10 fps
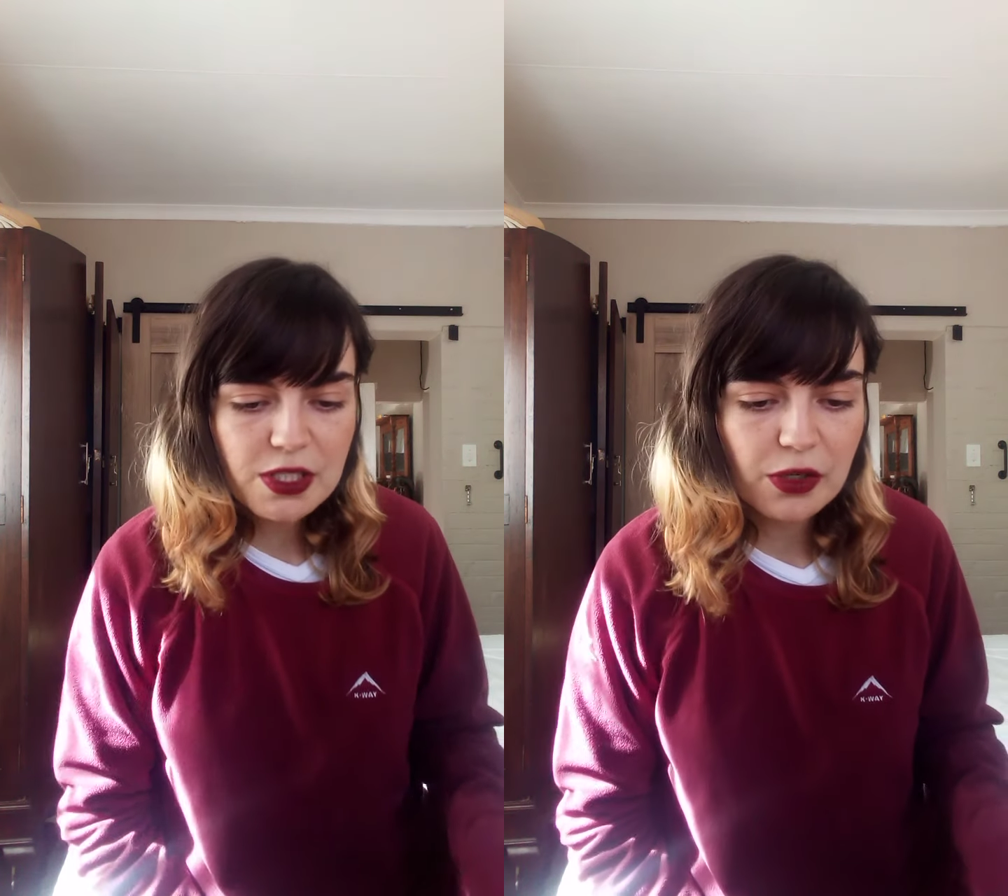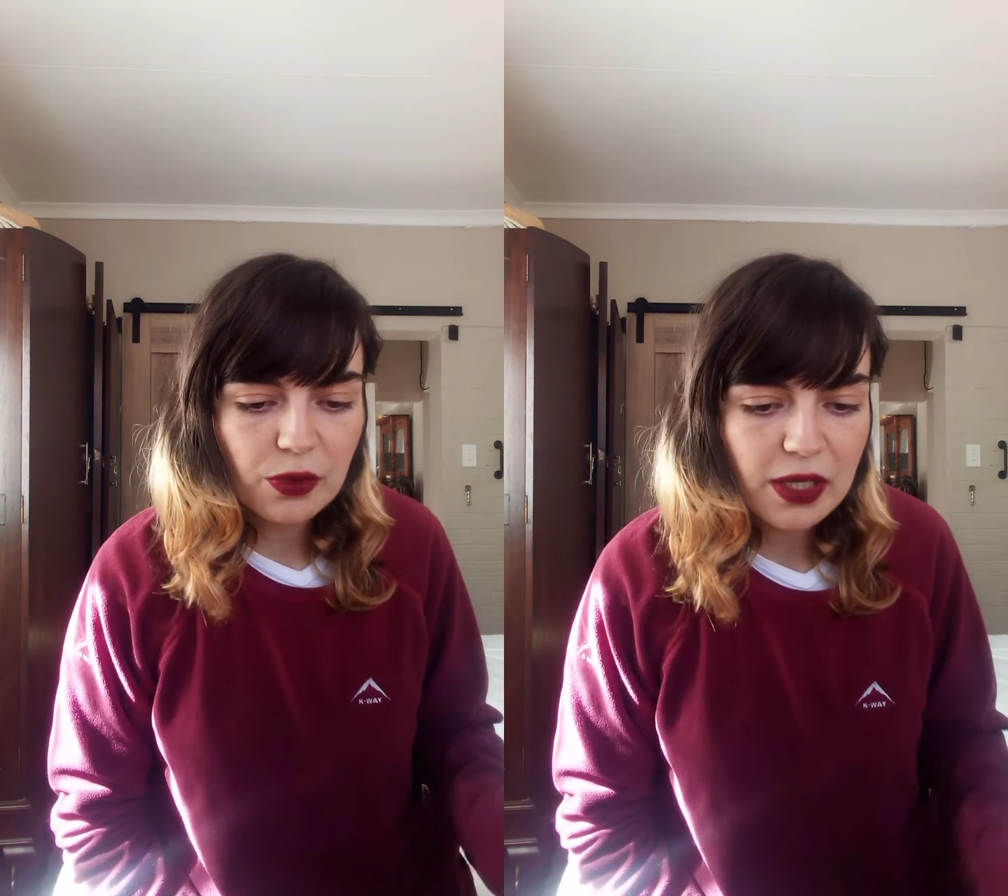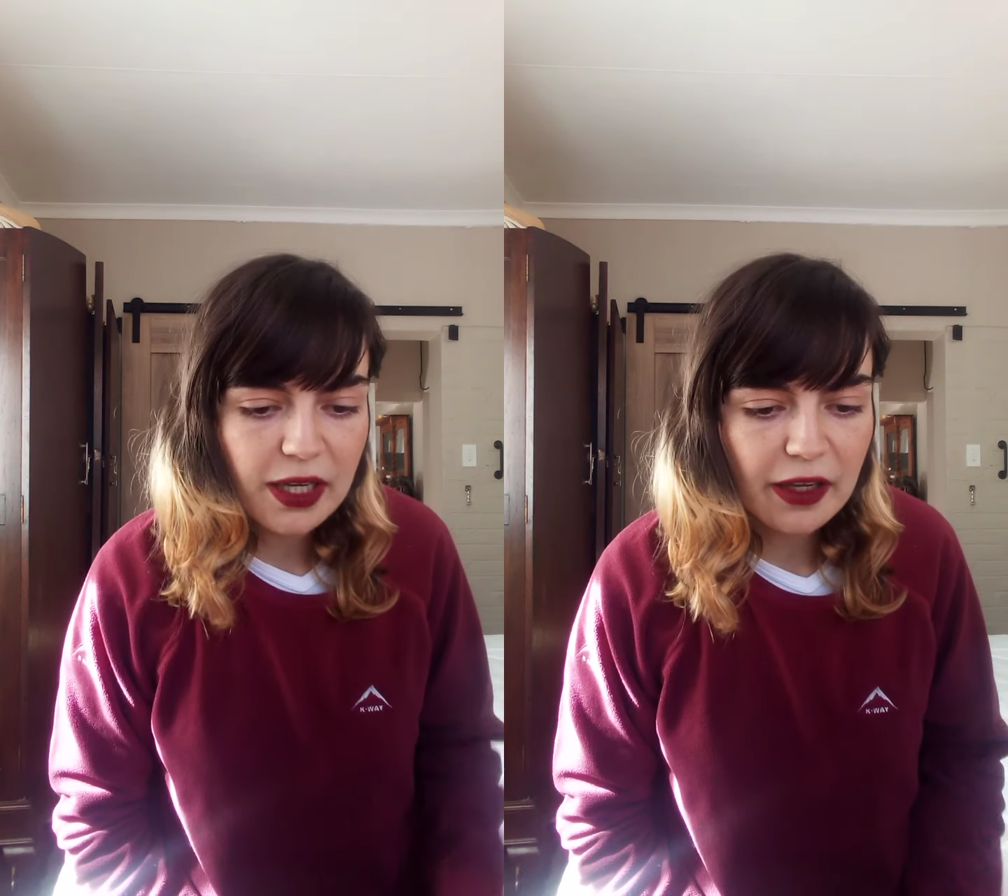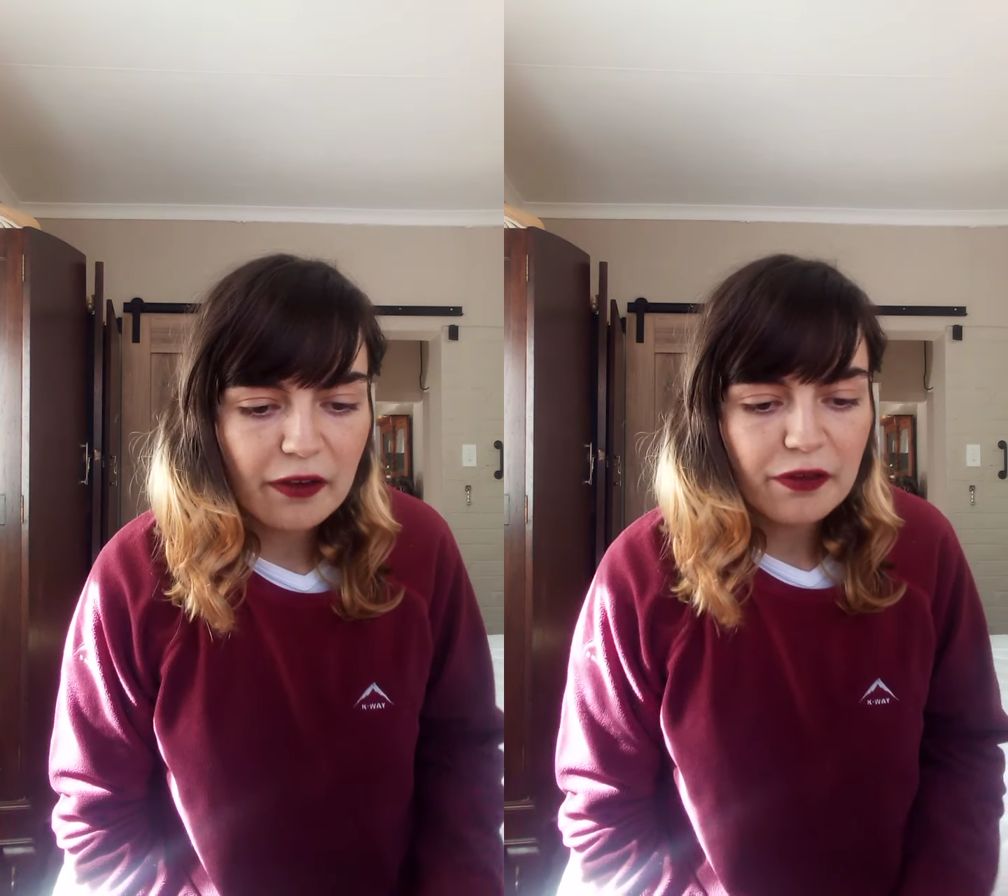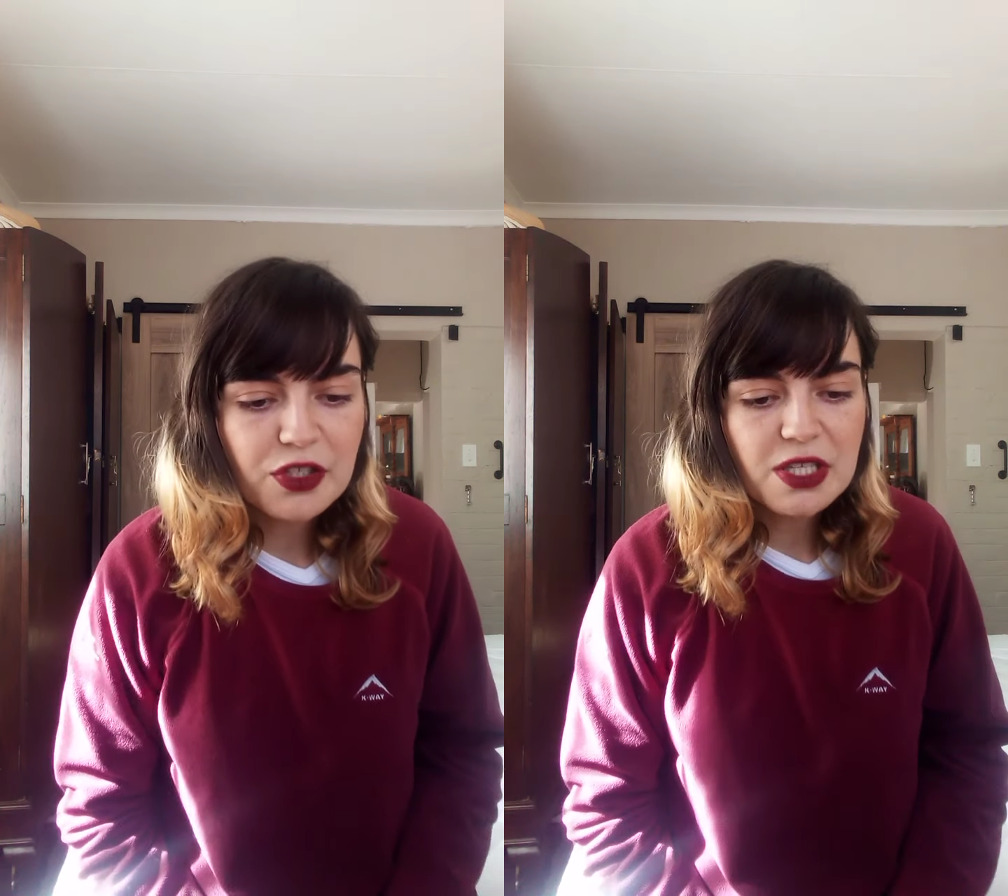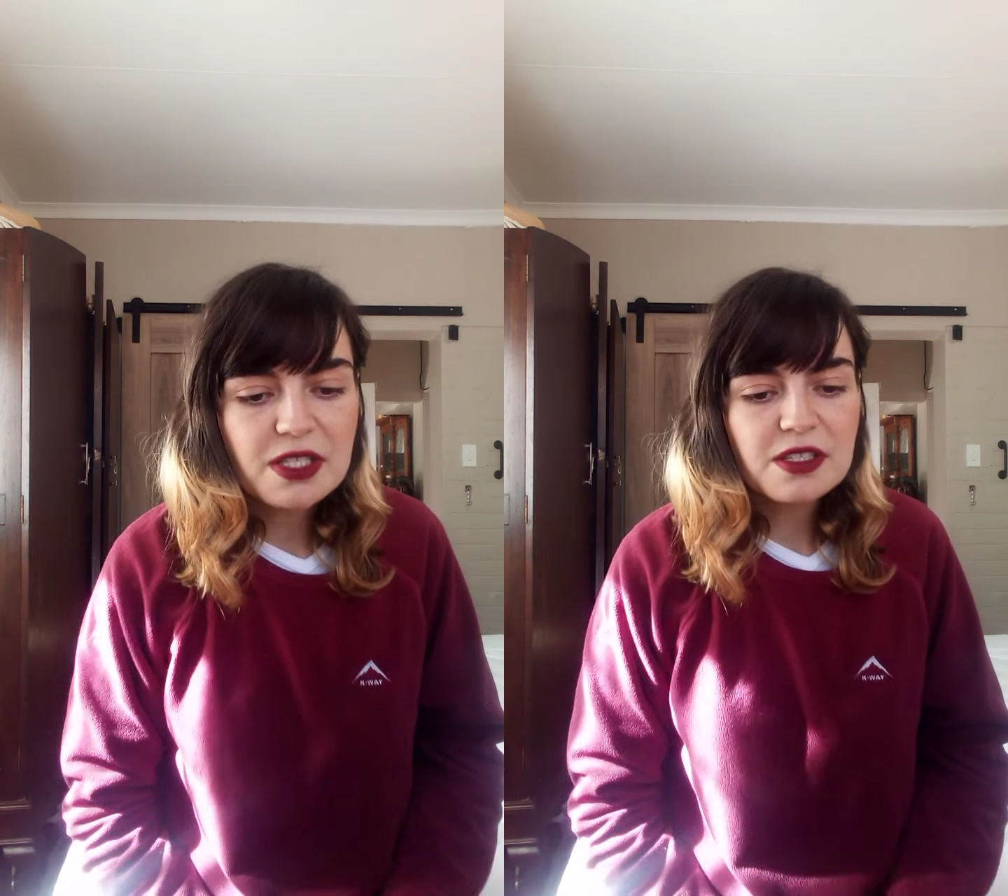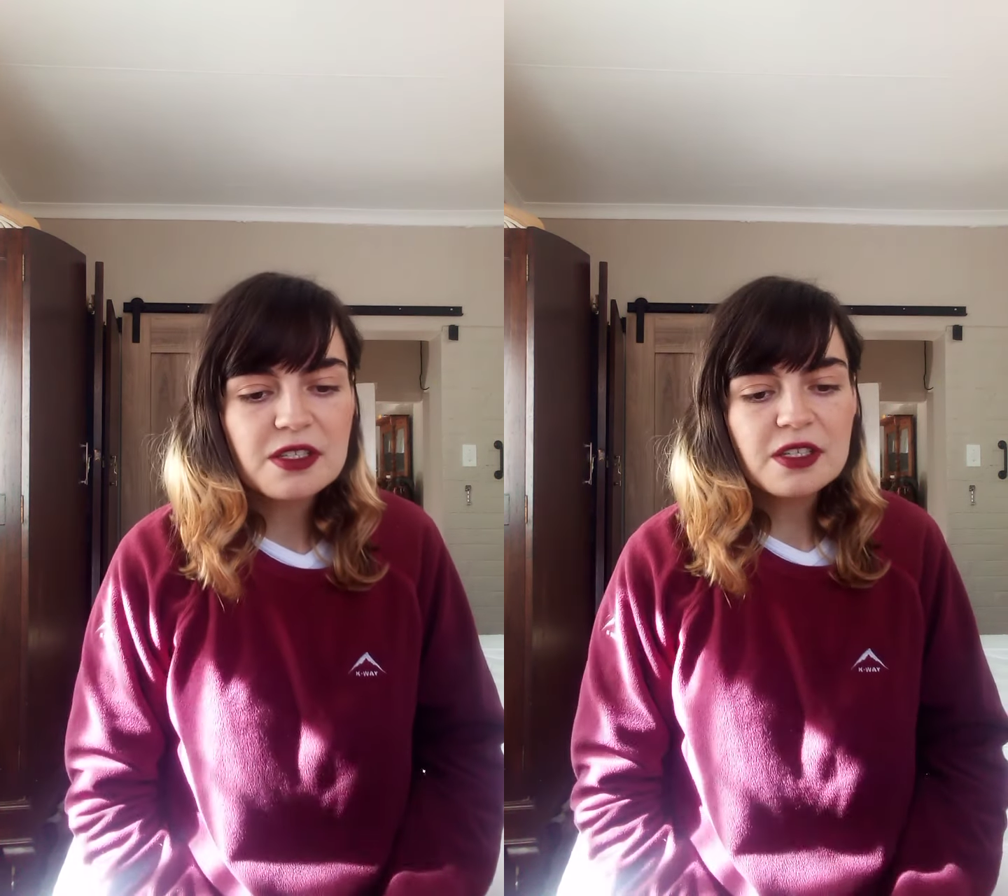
in your life, just